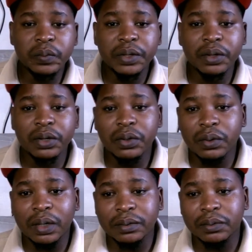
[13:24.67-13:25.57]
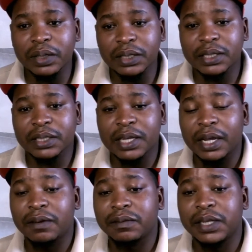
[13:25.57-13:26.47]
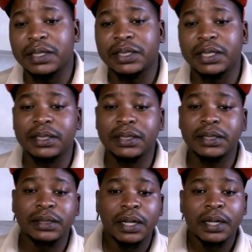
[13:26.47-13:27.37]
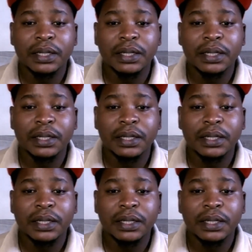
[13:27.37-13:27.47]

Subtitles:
we don't know what is the standard of that chicken